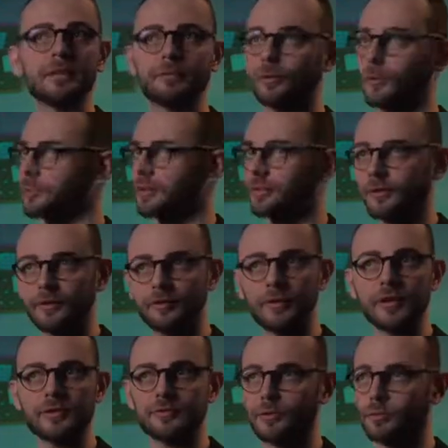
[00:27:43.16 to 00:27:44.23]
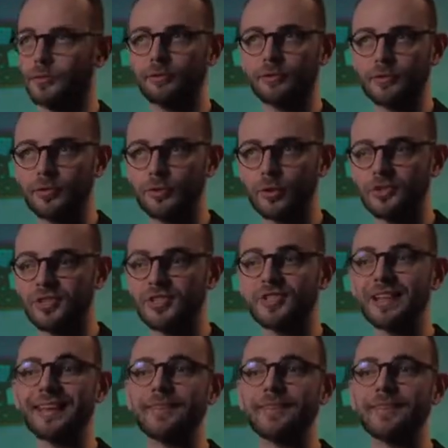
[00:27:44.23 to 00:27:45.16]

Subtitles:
from different funds, from different sources.